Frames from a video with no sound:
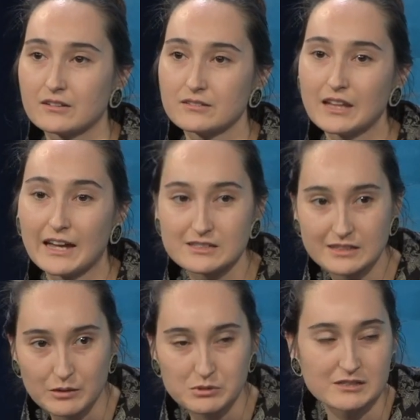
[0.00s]

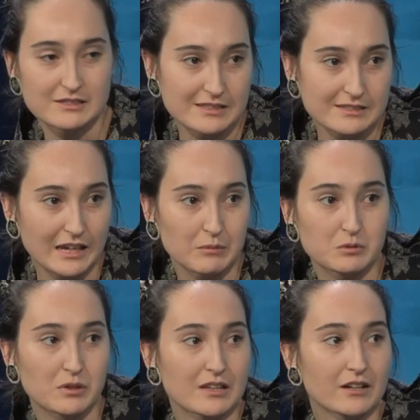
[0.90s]
landscapes and seascapes
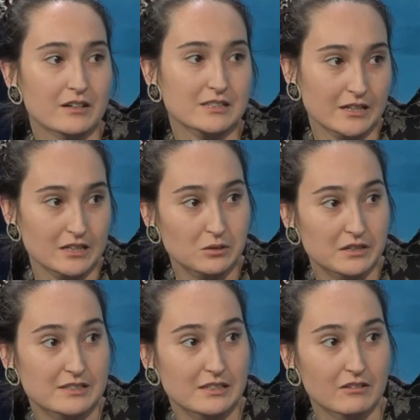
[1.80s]
within our
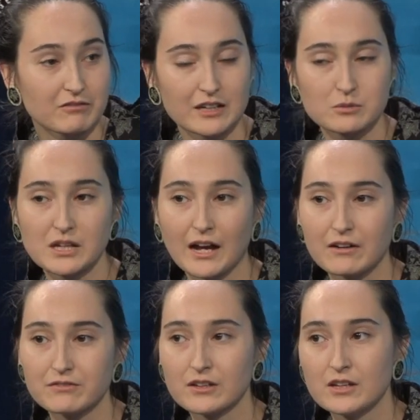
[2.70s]
territories, and in fact we
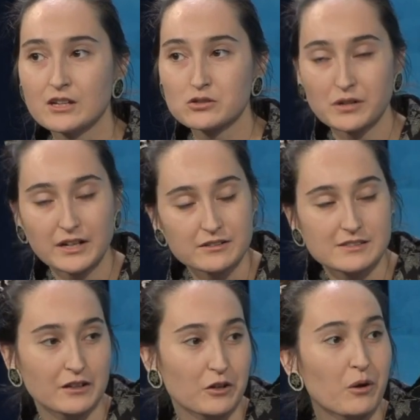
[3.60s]
have trails
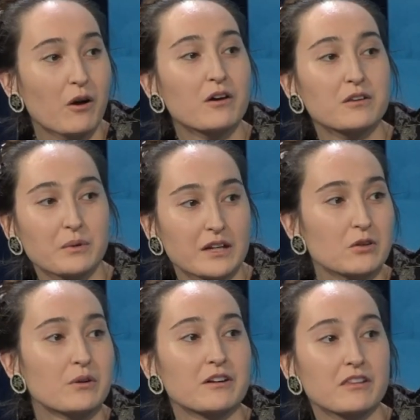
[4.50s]
that go all the way
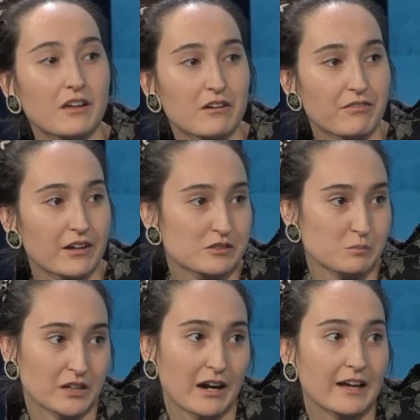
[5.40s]
north of
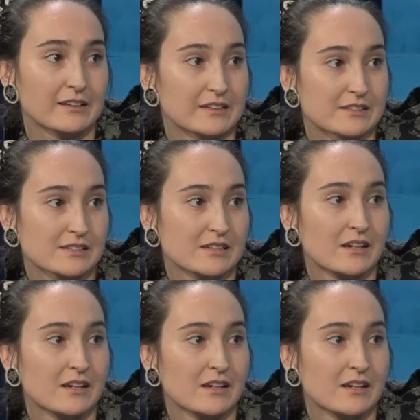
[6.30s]
Ellesmere Island